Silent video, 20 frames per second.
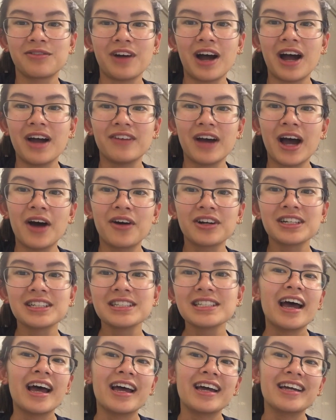5
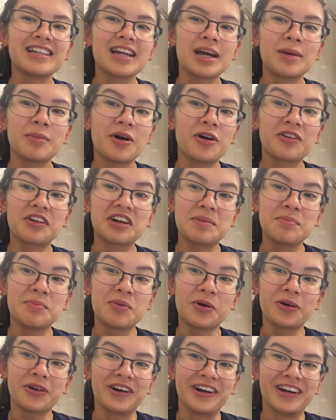hours and I'm already
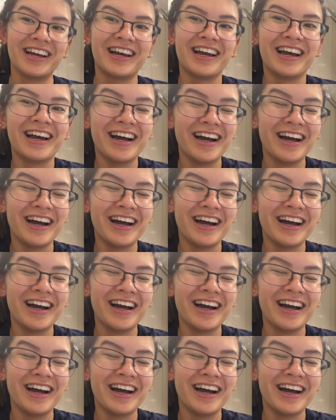bored.